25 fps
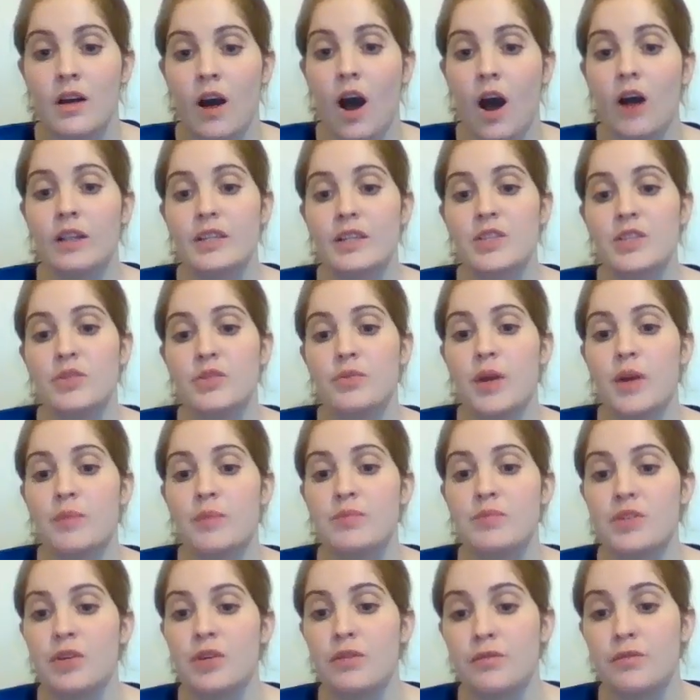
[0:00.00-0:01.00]
I'll
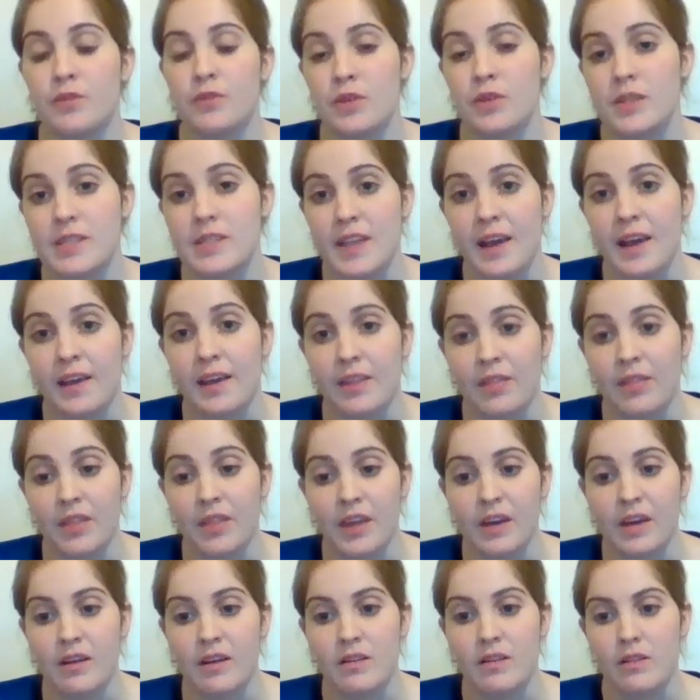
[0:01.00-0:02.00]
interrupt you for a second
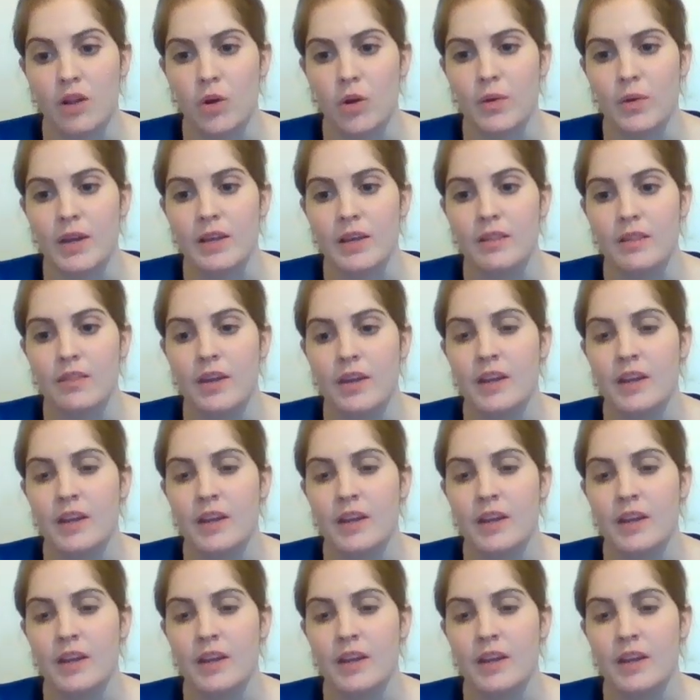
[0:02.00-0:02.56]
there, Chloe.